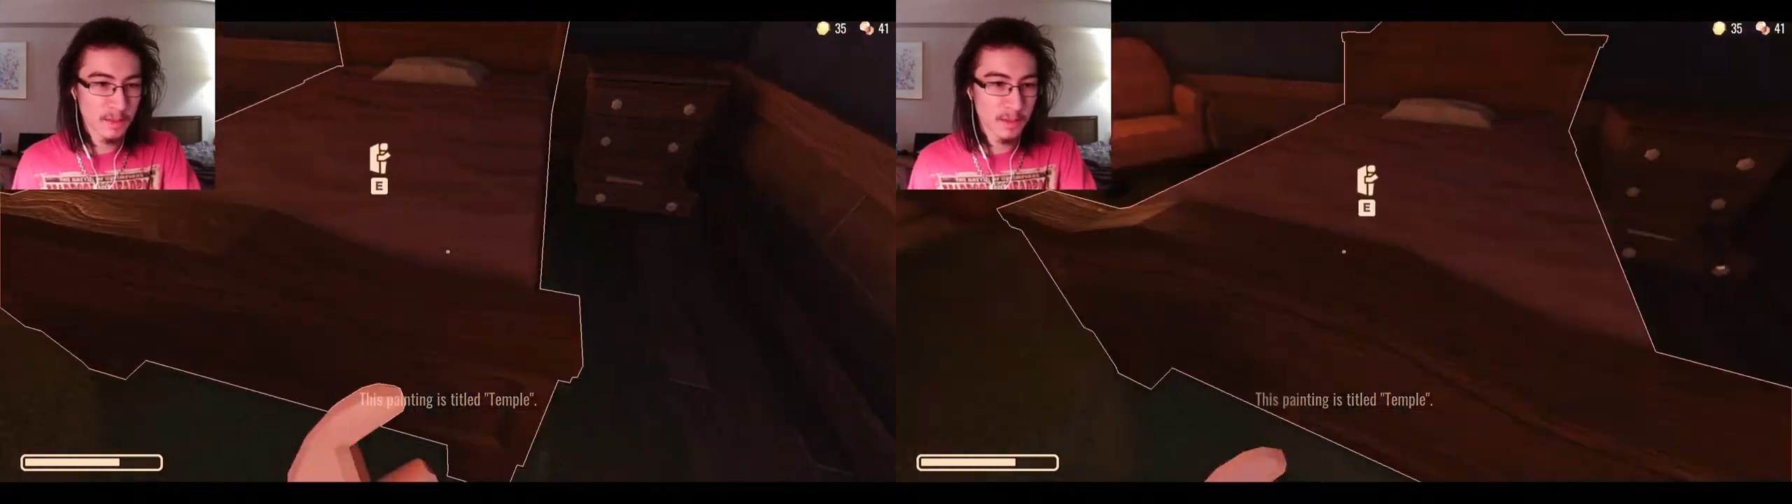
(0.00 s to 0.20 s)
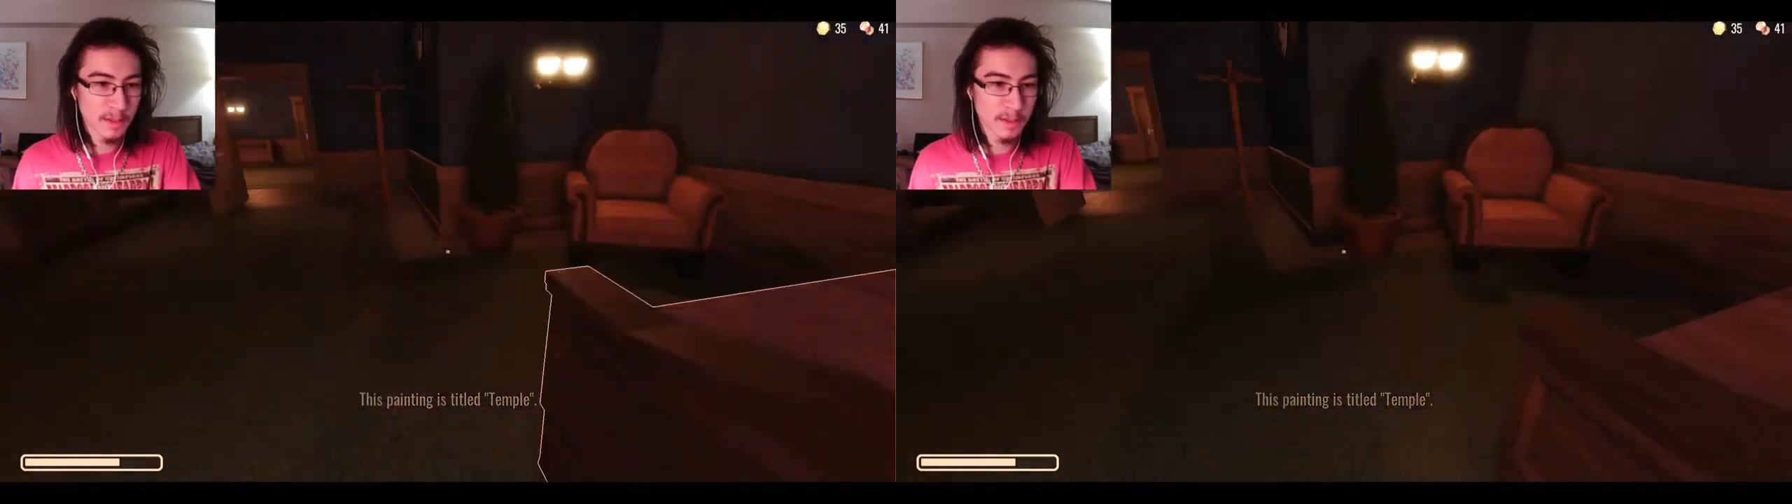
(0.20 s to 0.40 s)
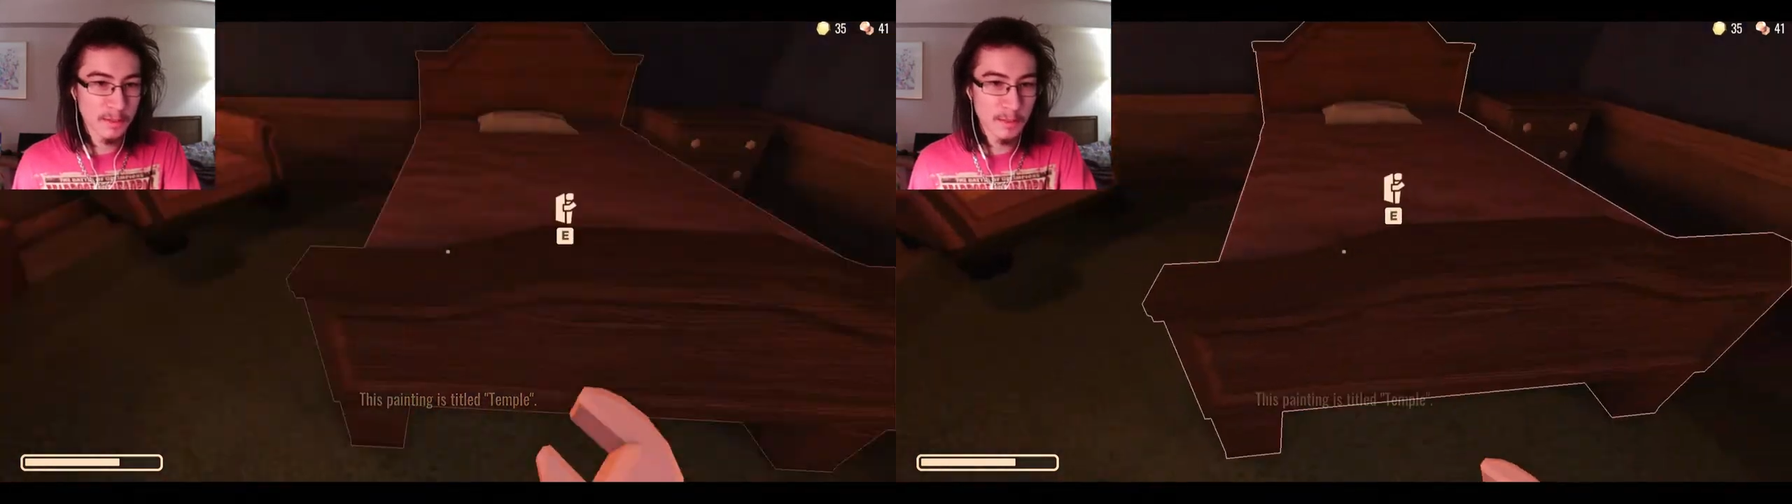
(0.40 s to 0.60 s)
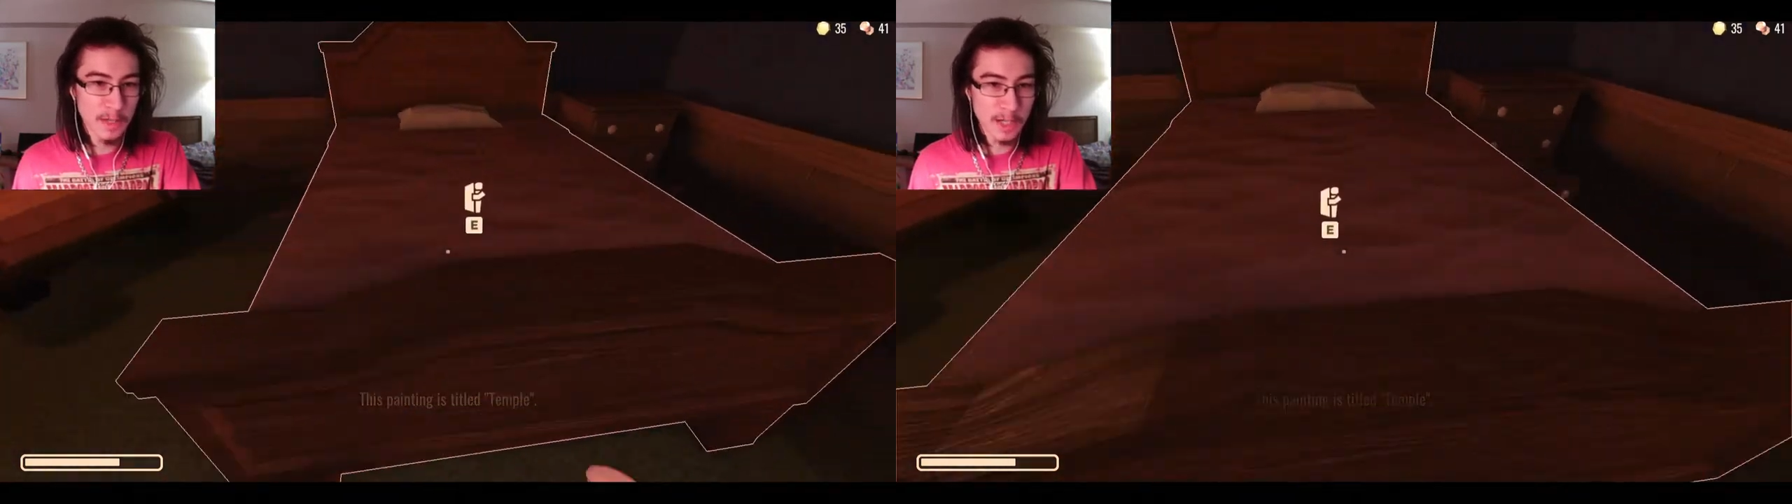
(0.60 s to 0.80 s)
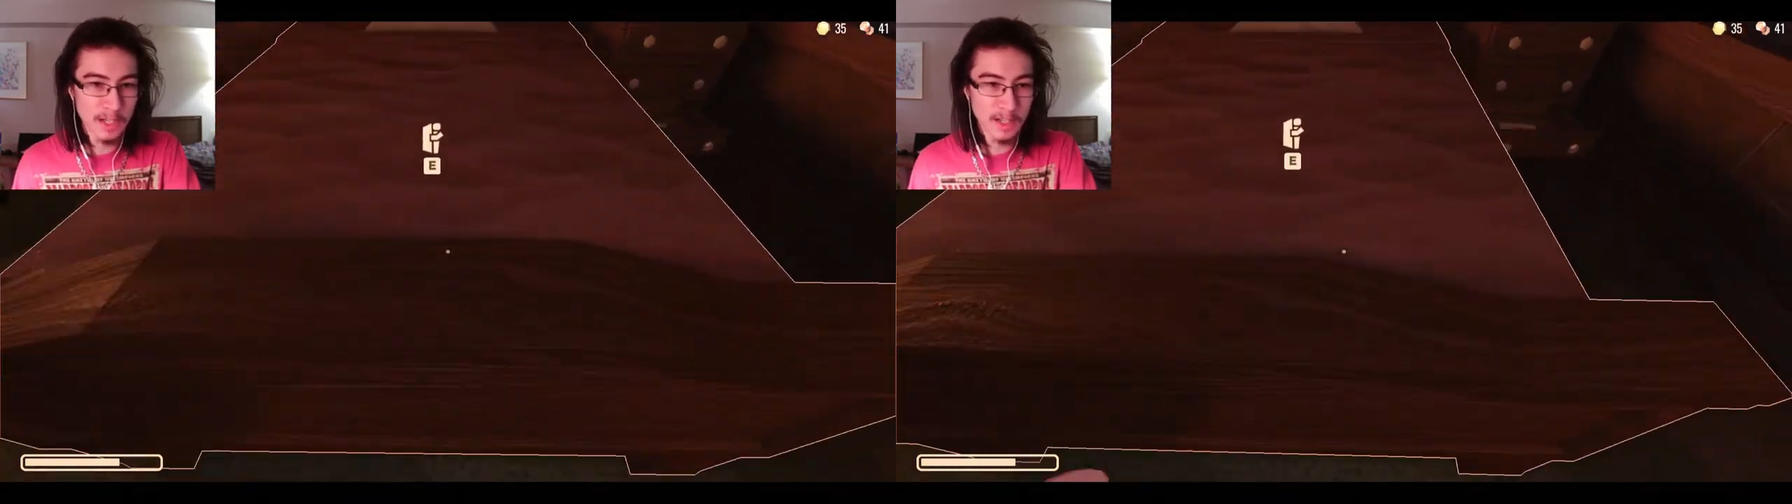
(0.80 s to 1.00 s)
Why do I have
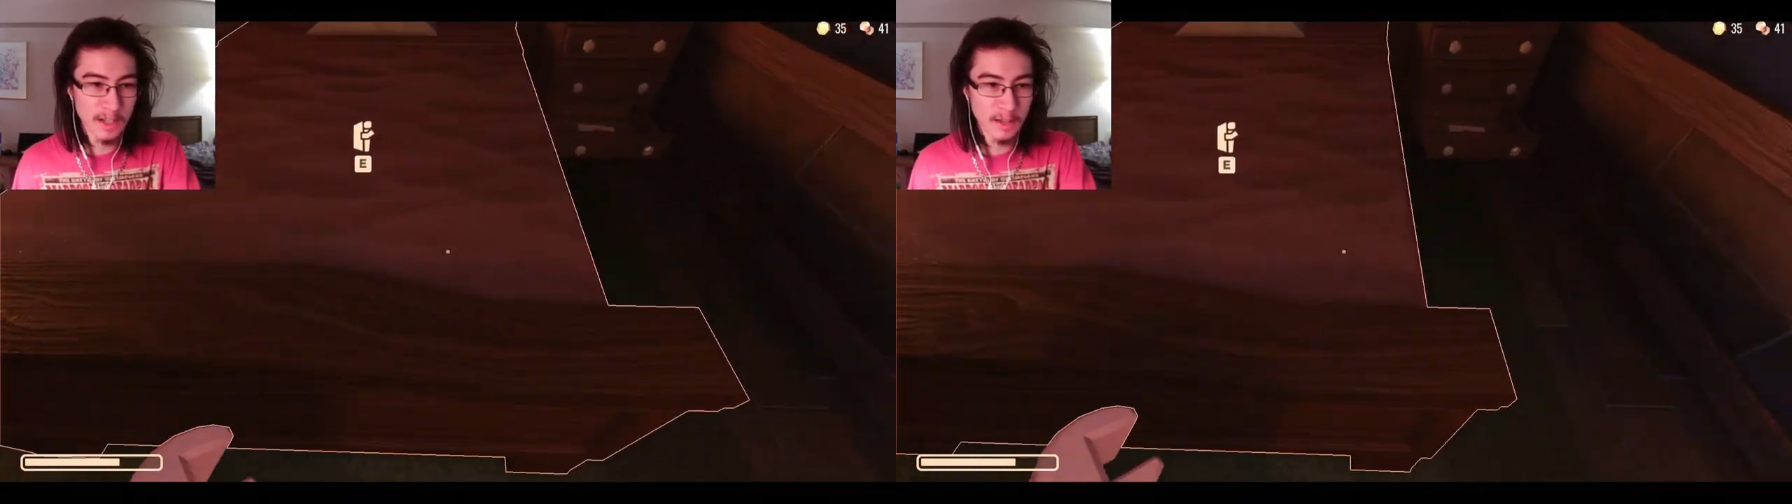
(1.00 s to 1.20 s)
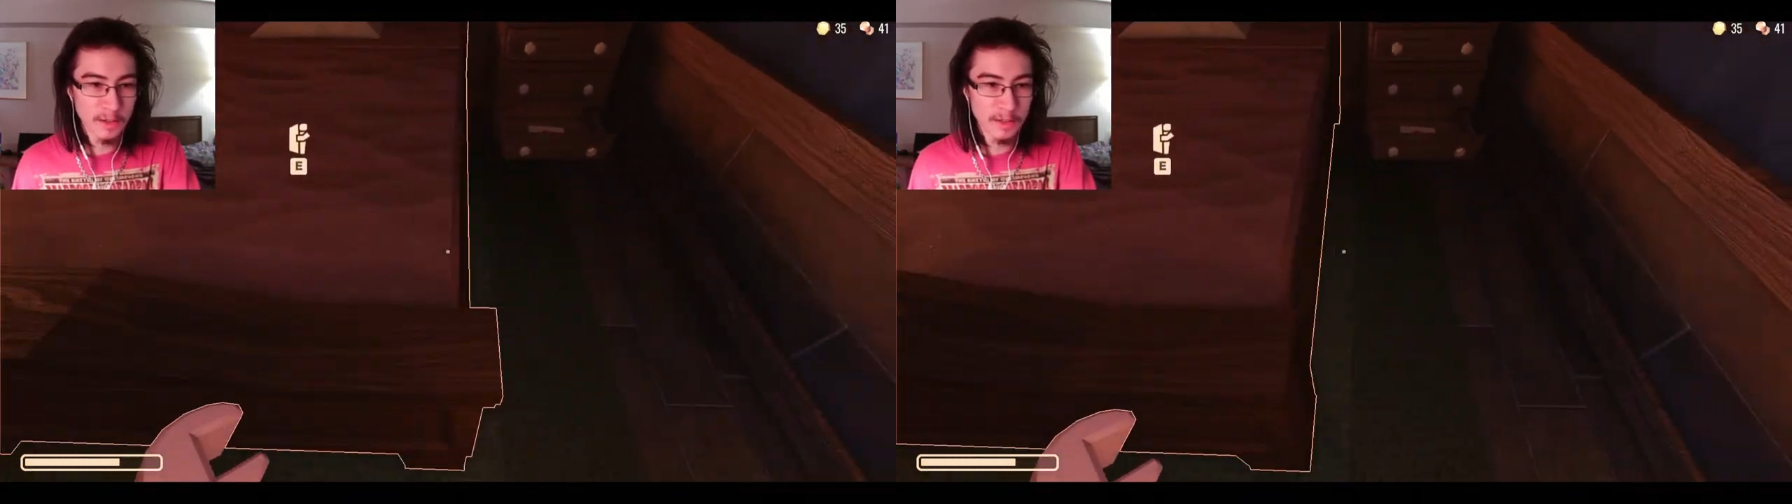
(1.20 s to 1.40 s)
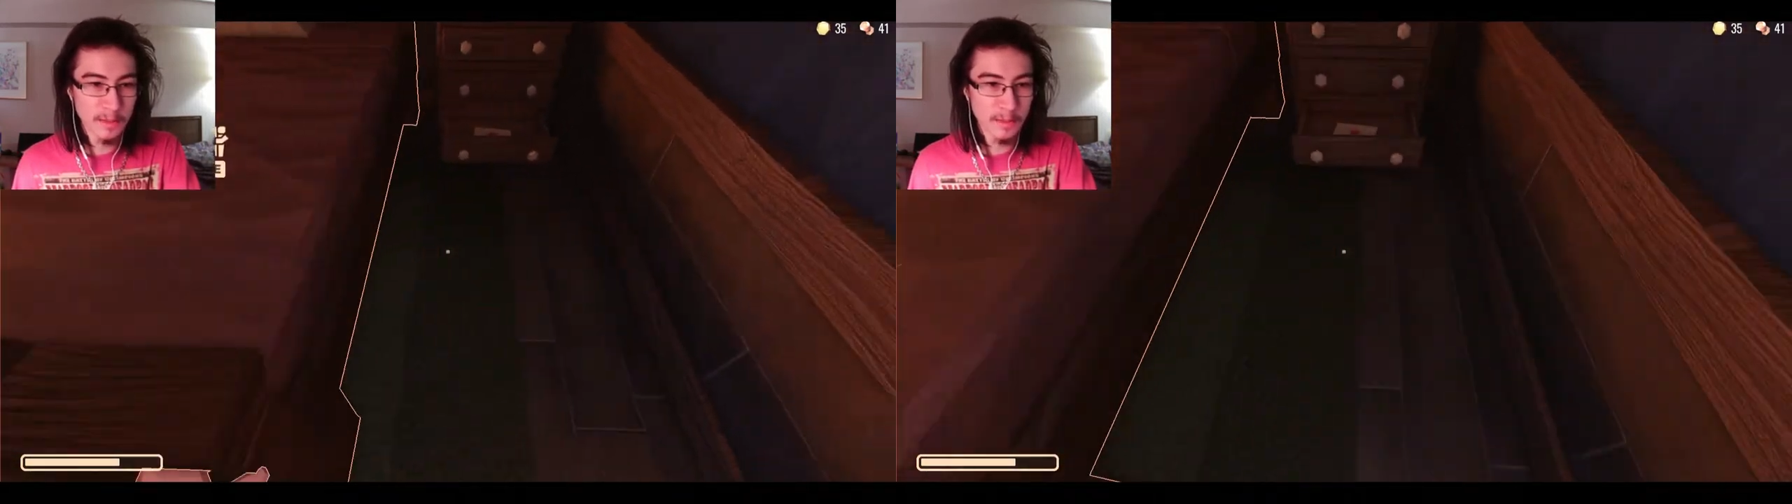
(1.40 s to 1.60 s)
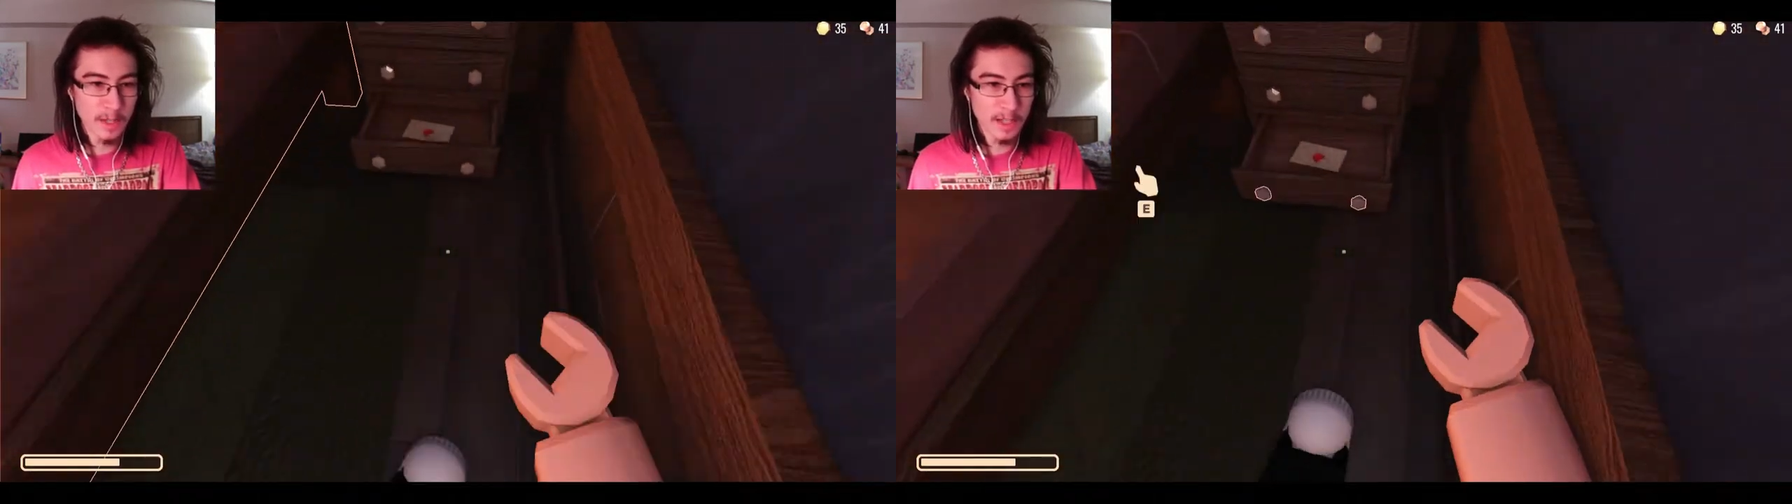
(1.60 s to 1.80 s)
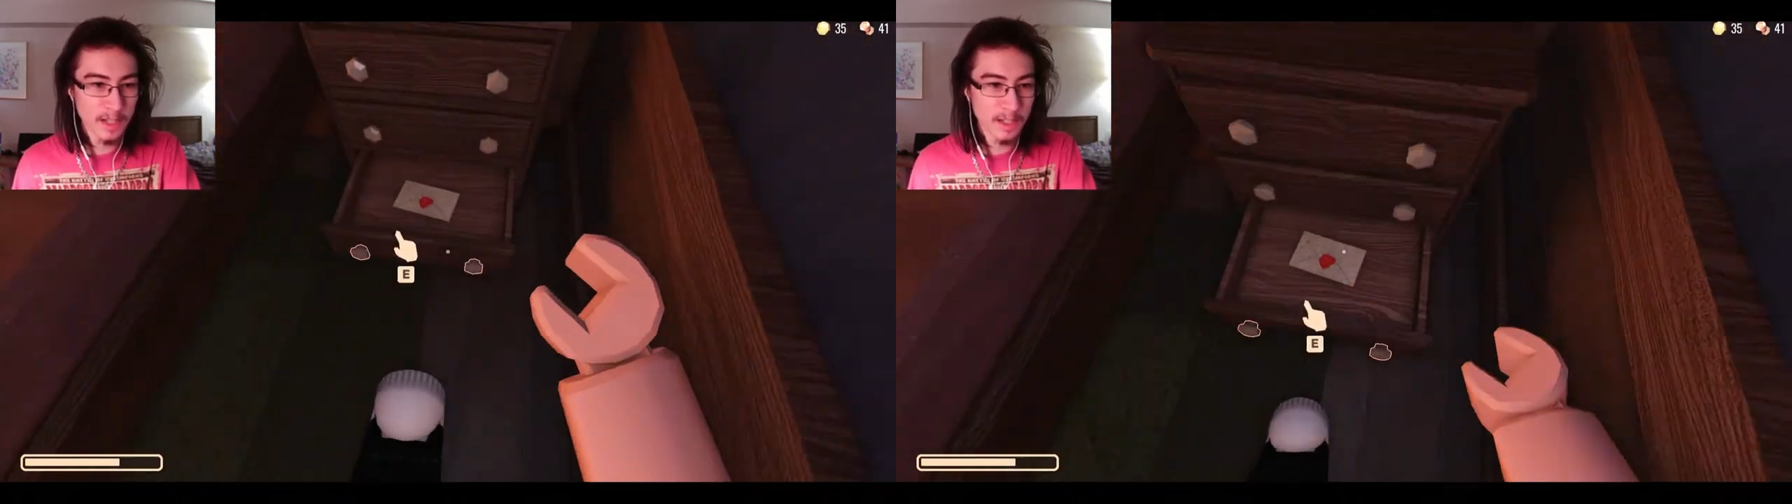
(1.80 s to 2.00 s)
money? I don't need
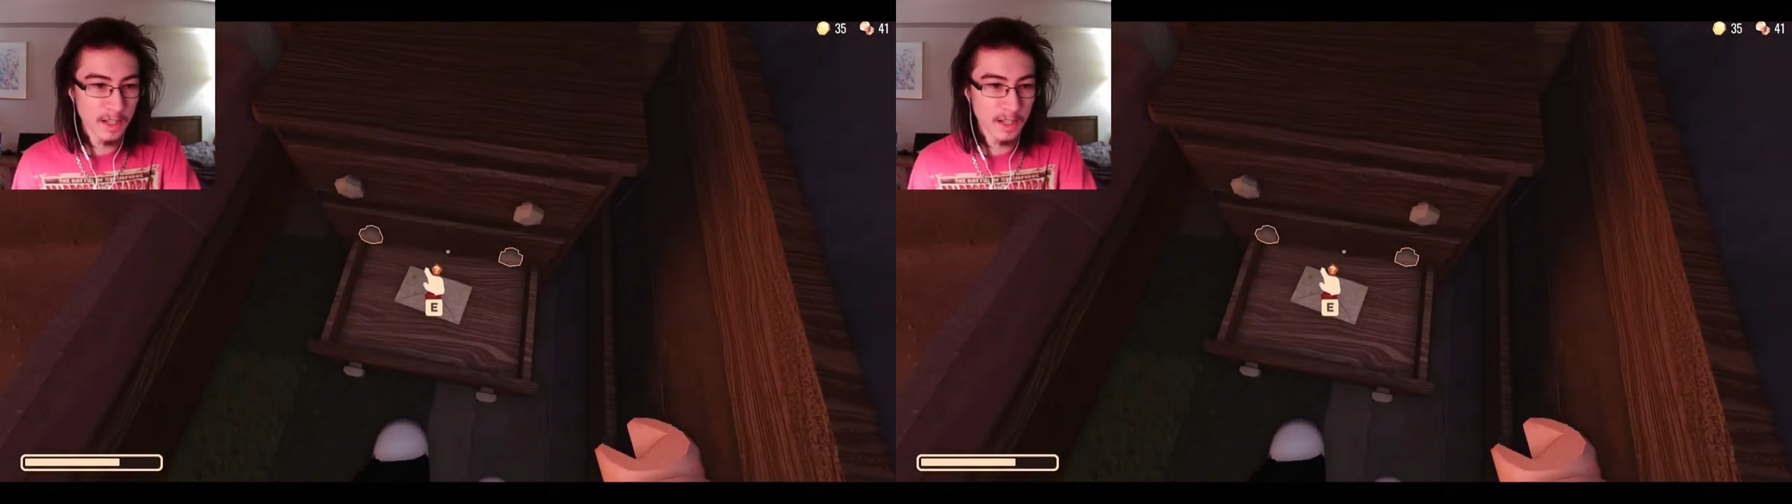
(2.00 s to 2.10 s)
money.